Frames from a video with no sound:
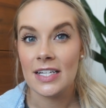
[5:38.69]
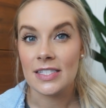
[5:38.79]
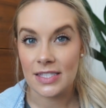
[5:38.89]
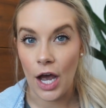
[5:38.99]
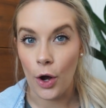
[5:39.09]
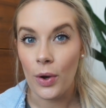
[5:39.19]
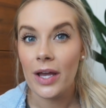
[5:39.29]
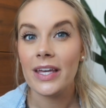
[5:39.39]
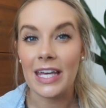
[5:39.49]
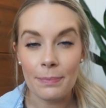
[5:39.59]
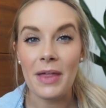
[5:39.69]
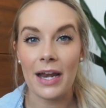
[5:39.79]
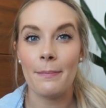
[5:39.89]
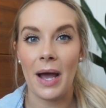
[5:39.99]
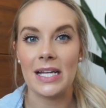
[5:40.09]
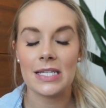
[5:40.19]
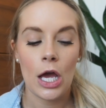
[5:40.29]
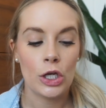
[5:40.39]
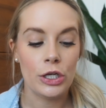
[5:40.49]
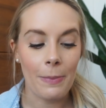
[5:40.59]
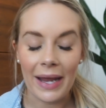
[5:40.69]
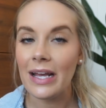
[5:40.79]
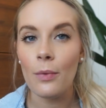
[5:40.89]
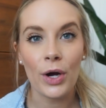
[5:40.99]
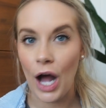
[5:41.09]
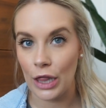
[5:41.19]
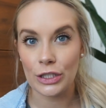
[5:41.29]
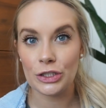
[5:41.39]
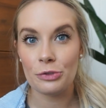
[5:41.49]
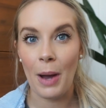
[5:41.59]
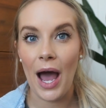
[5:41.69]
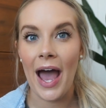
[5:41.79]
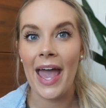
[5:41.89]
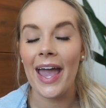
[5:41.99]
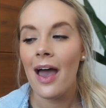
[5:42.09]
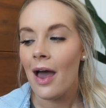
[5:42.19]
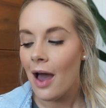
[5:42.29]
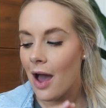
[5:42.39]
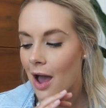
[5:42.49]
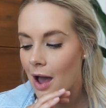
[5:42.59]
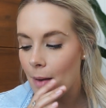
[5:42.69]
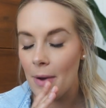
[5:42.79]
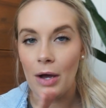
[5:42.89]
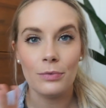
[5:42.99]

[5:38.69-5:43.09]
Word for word: So keep that in mind. Depending on what colors you buy, um,